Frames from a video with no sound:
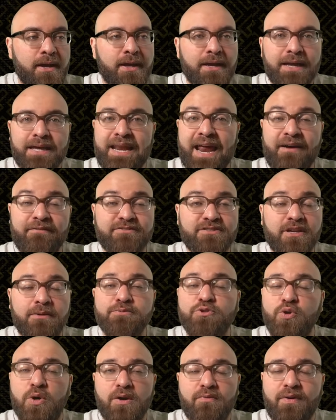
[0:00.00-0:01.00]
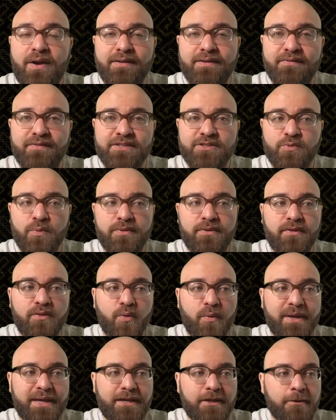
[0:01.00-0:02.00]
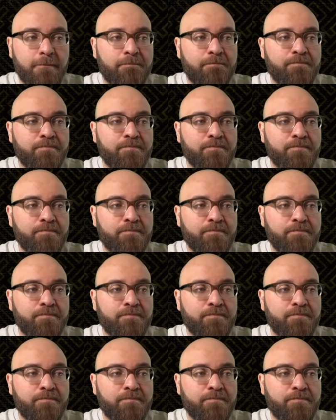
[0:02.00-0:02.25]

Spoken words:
can have some sort of relevance within the week.